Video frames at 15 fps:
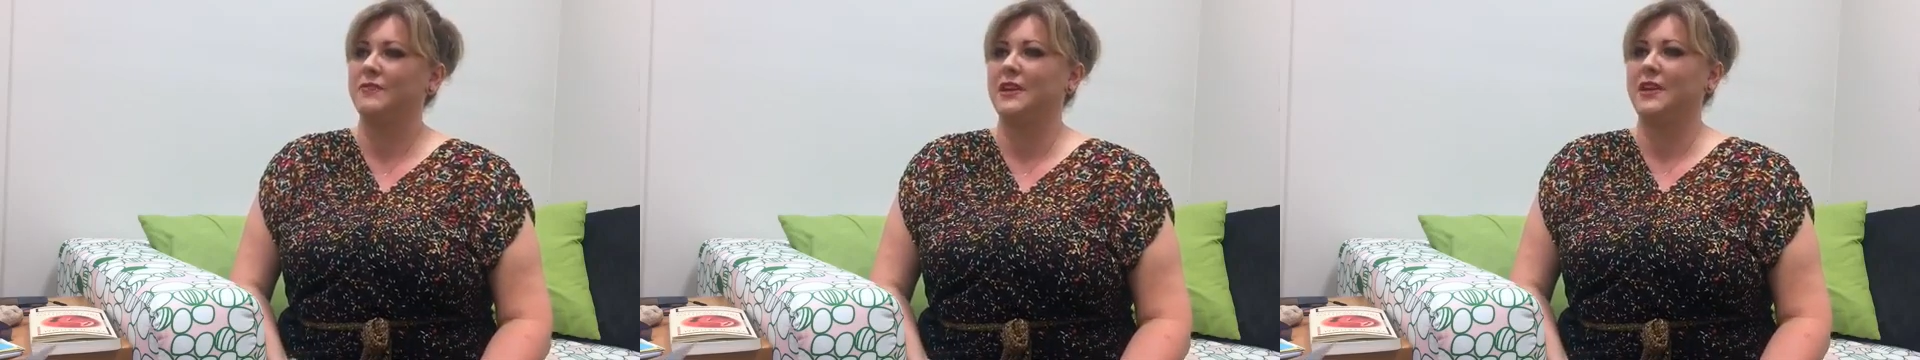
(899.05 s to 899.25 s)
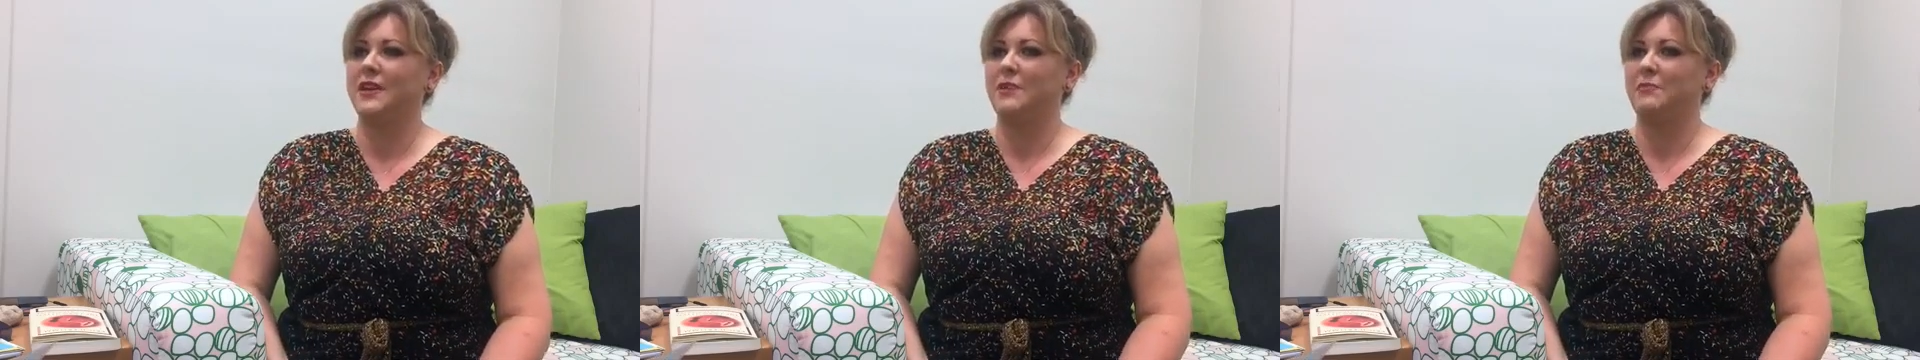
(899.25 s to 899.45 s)

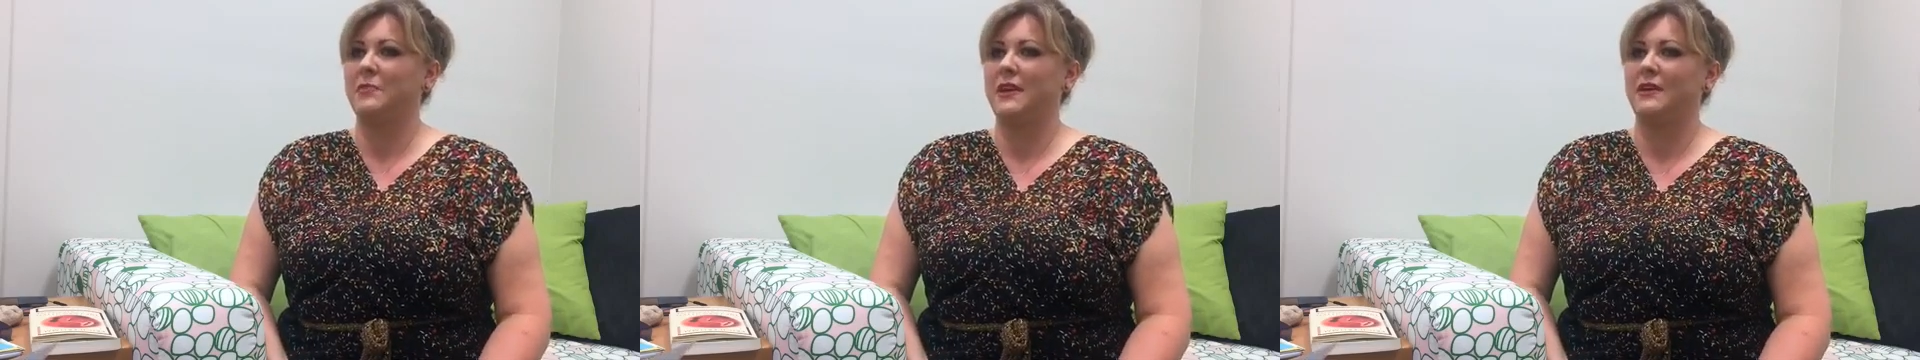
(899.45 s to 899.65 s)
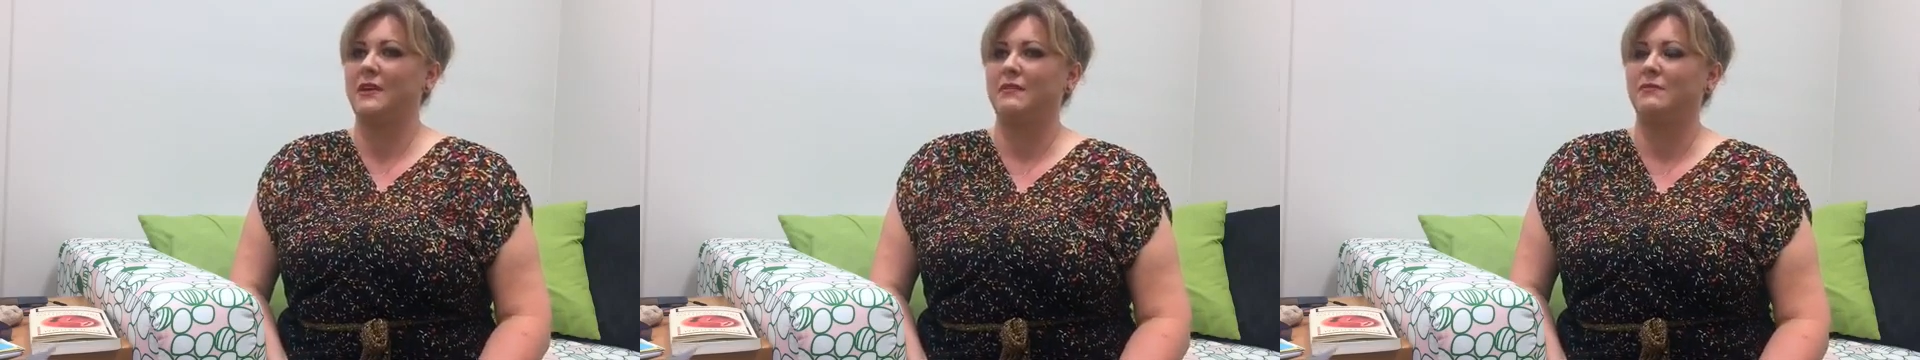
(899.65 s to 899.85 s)
and a
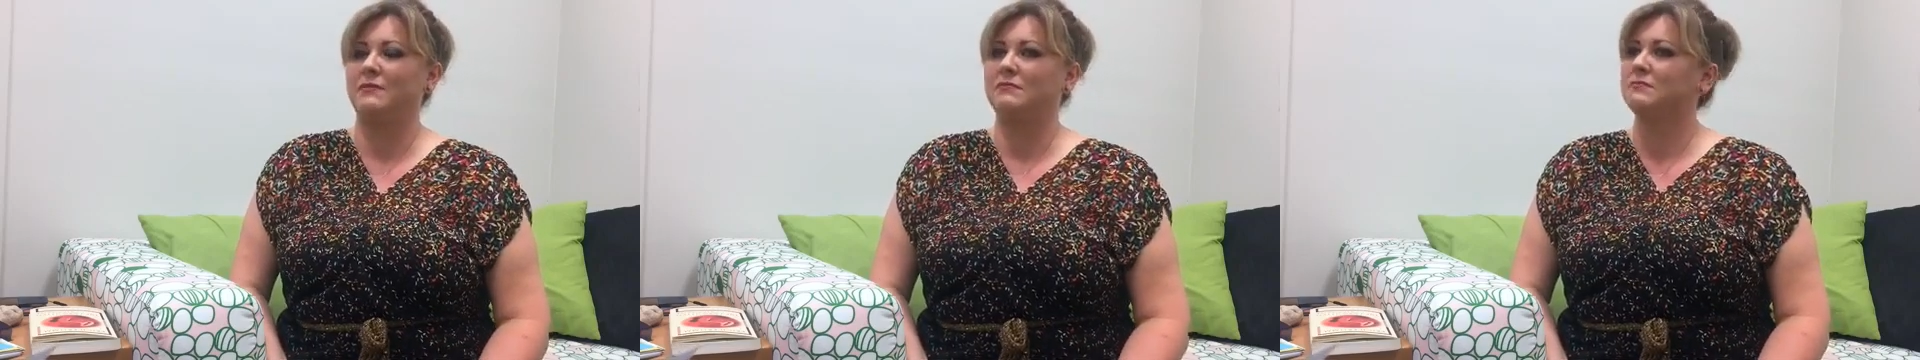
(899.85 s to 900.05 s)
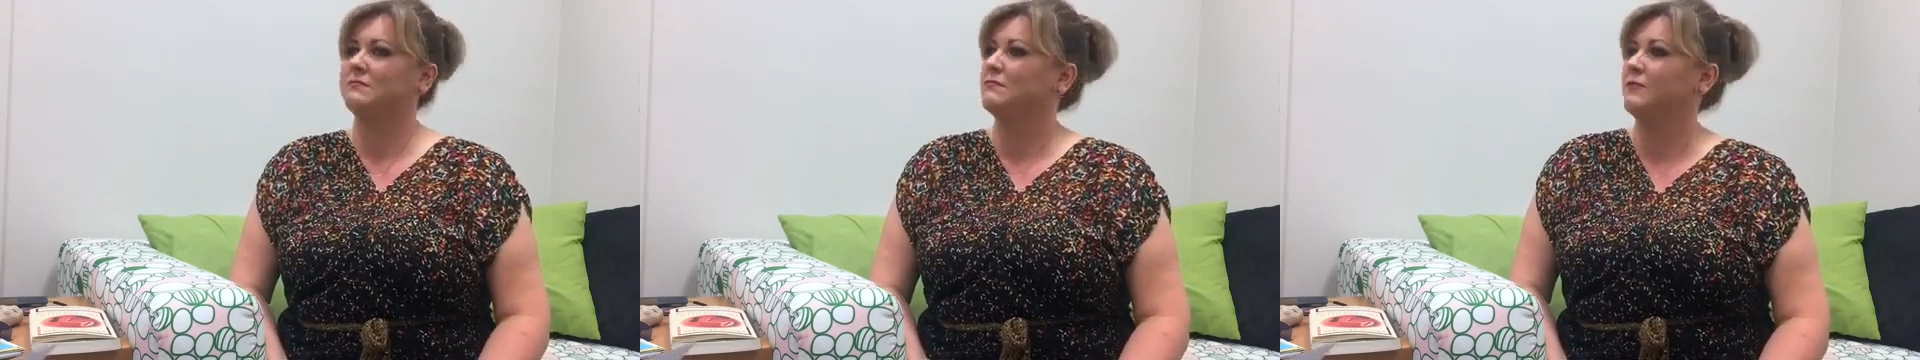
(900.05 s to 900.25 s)
hippie
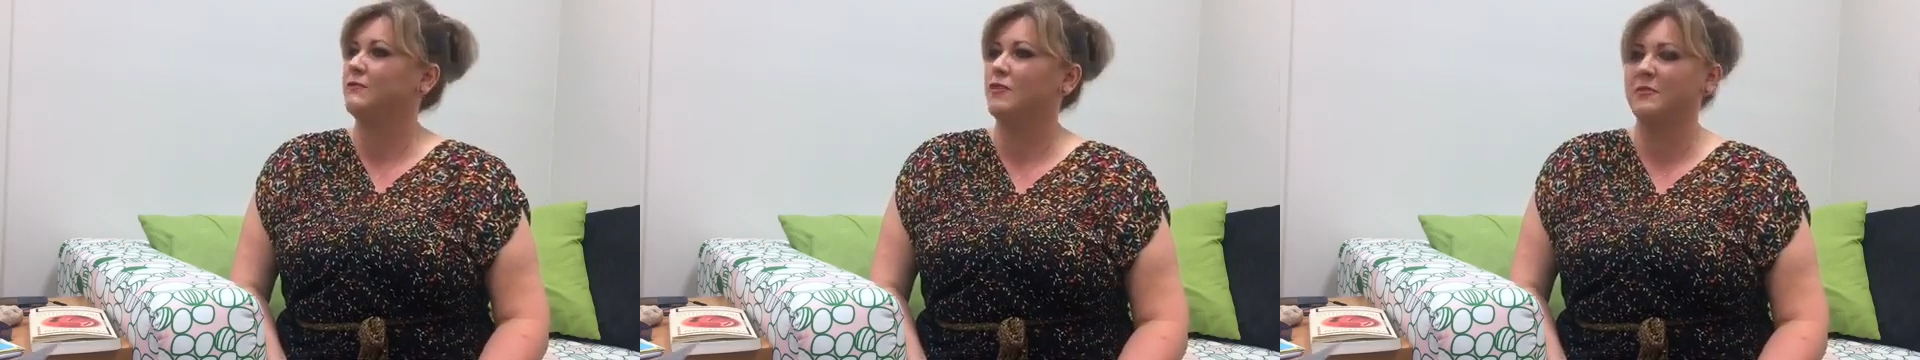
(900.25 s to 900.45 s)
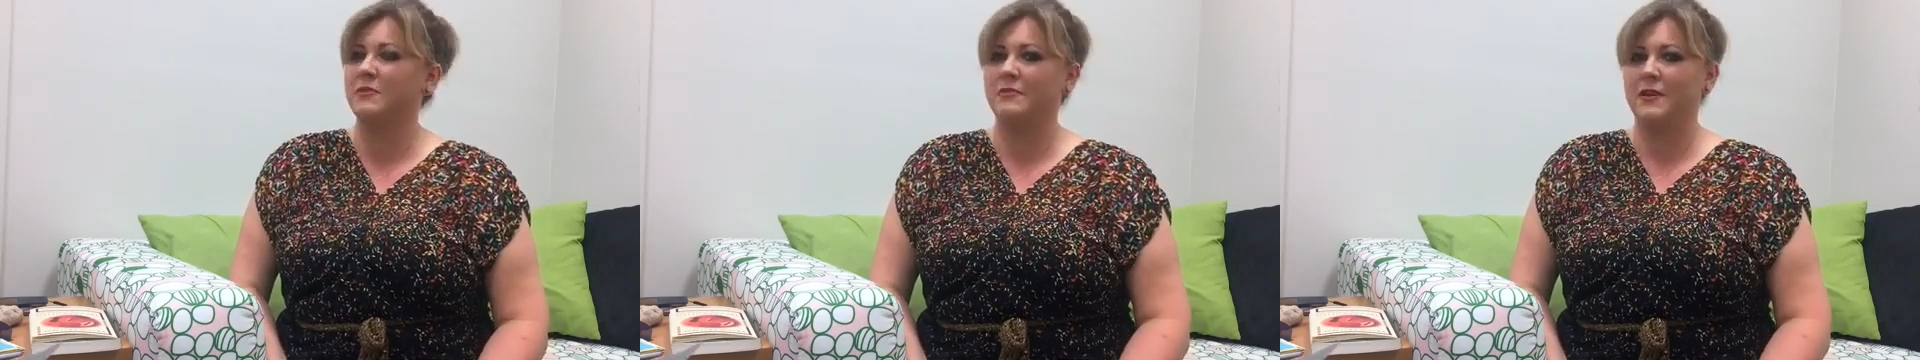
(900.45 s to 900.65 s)

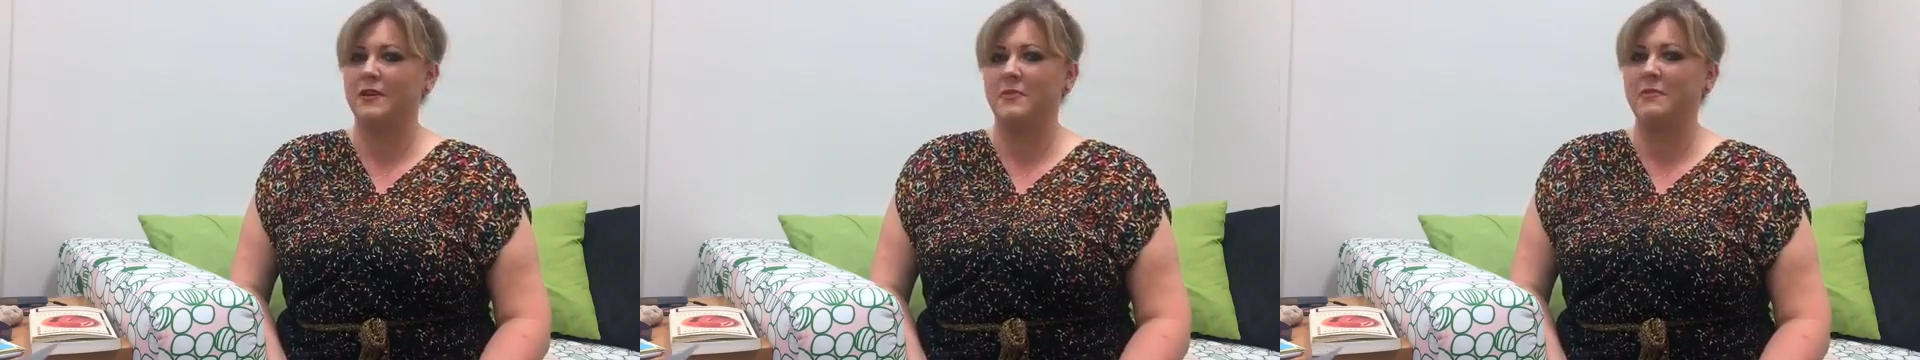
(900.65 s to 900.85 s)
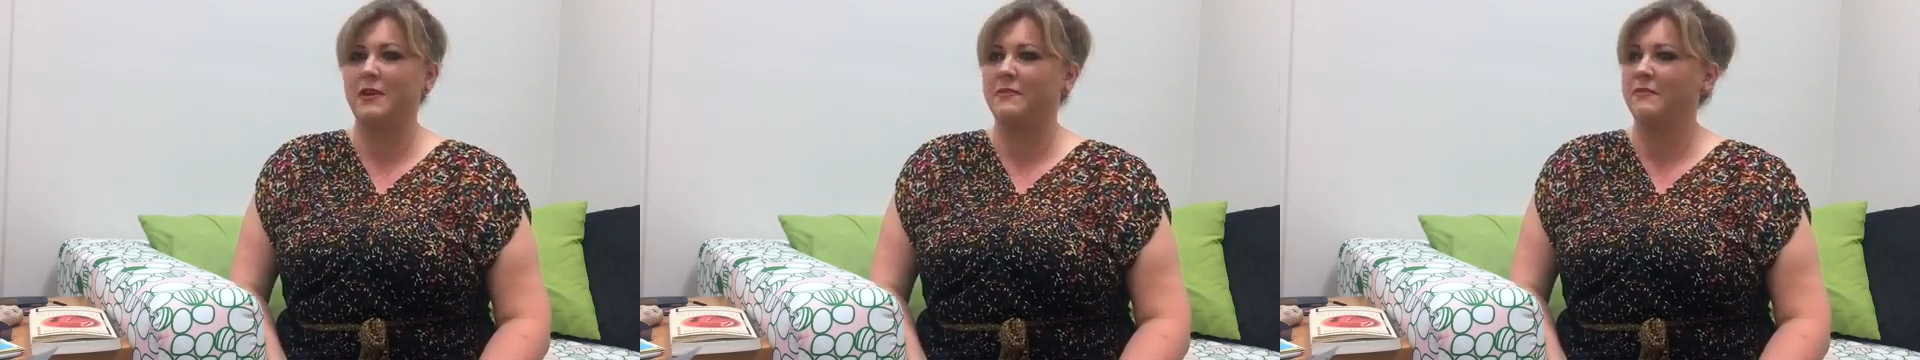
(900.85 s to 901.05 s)
form of
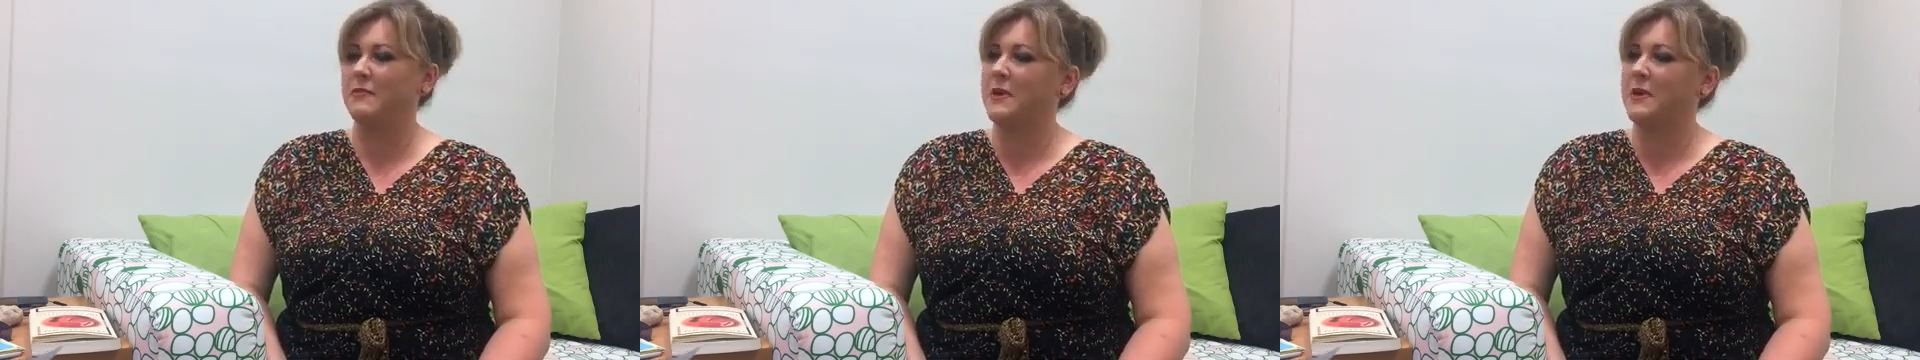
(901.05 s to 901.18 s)
therapy for